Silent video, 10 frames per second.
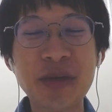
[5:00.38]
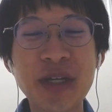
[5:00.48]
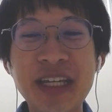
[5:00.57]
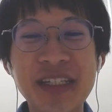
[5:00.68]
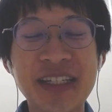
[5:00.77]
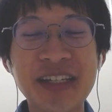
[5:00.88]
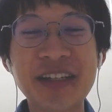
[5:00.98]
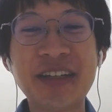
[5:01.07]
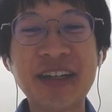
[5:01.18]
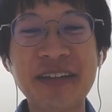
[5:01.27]
we
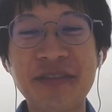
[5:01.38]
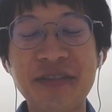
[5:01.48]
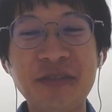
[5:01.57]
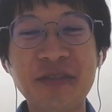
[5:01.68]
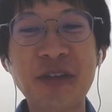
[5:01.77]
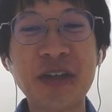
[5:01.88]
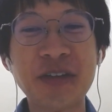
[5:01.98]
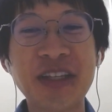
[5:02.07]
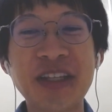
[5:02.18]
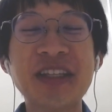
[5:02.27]
still have
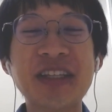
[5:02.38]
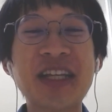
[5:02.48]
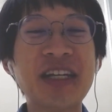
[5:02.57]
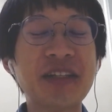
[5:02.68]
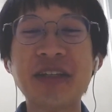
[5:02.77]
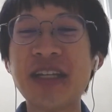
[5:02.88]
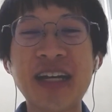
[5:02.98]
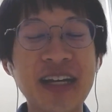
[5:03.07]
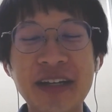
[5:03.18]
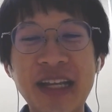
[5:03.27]
well, not
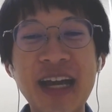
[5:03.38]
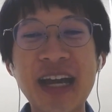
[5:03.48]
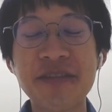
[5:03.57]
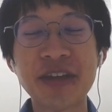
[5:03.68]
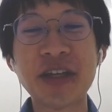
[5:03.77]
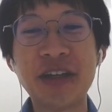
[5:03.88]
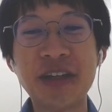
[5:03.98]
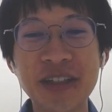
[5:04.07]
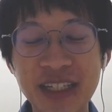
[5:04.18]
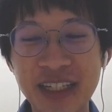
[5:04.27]
having
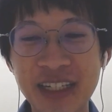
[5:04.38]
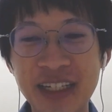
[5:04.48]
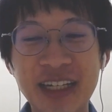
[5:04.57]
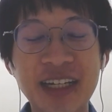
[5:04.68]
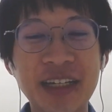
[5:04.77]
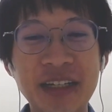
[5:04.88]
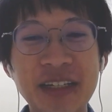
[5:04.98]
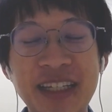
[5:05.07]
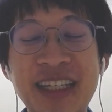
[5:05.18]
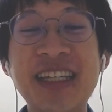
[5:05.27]
all
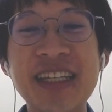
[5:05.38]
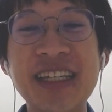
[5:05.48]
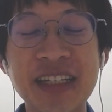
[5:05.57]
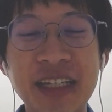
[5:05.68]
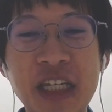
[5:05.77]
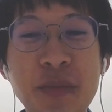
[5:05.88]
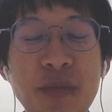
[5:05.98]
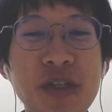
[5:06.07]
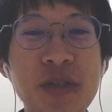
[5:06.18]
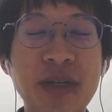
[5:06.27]
the keys on the
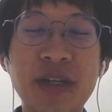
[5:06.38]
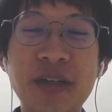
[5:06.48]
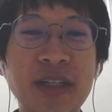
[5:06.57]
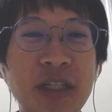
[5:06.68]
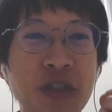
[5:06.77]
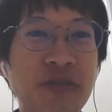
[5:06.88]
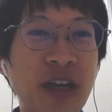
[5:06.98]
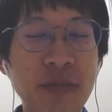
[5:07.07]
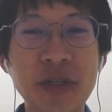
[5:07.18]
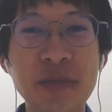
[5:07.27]
keyboards, but only 2
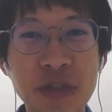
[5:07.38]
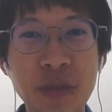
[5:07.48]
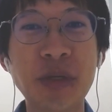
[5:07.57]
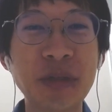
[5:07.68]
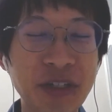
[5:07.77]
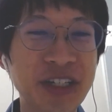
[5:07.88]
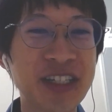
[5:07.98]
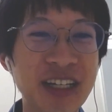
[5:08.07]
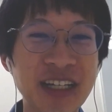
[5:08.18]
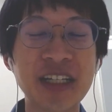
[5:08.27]
vibration
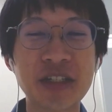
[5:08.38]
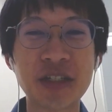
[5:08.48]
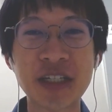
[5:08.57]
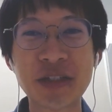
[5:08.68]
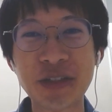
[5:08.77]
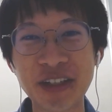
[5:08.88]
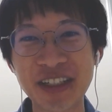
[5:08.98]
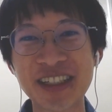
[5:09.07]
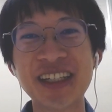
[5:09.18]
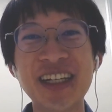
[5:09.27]
motors on each
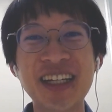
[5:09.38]
controllers.